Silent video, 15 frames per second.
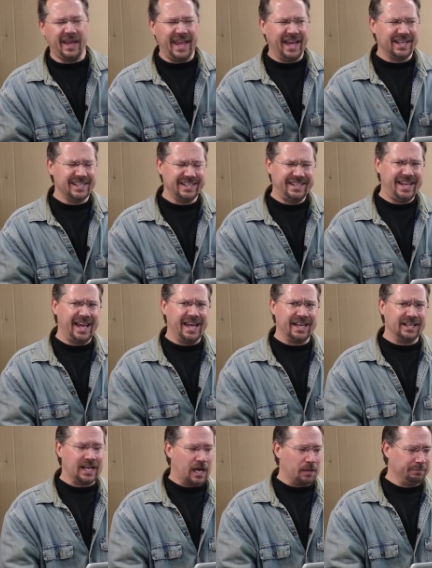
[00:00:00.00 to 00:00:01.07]
And
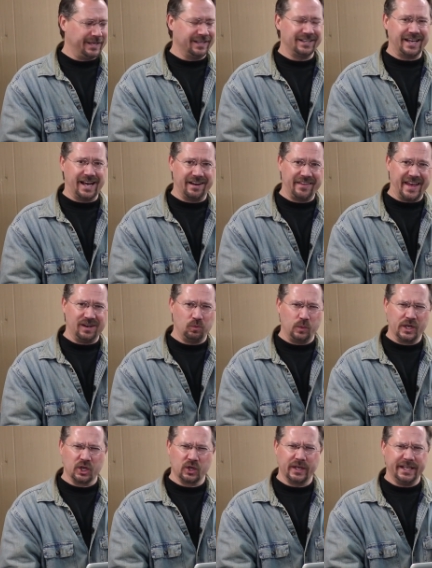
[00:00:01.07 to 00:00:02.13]
again, I'm getting kind of that
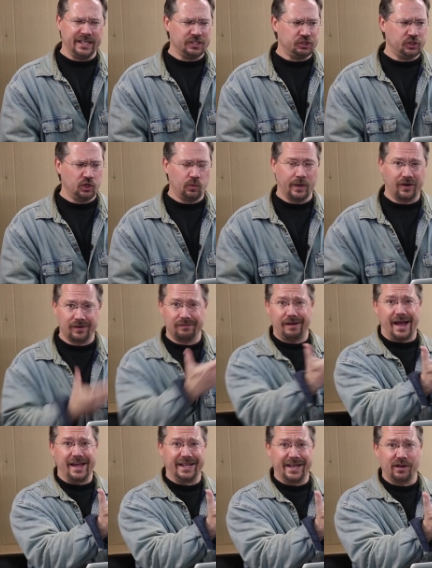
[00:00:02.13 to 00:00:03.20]
weird issue where
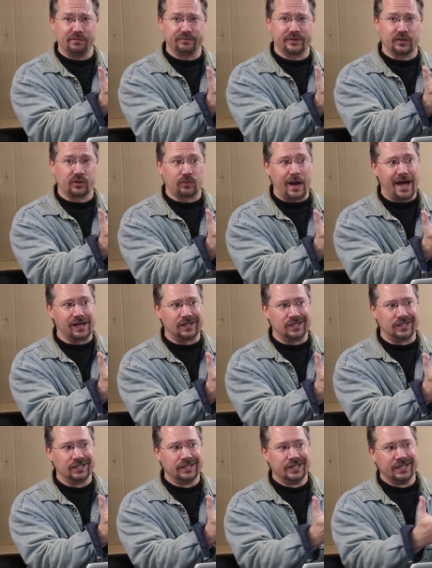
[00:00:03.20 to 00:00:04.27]
I let off the
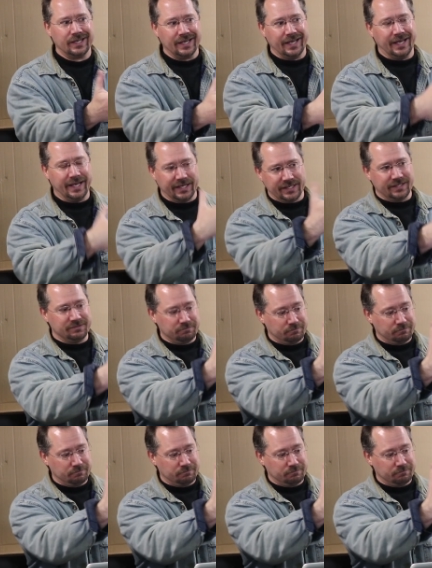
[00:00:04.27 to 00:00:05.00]
throttle and it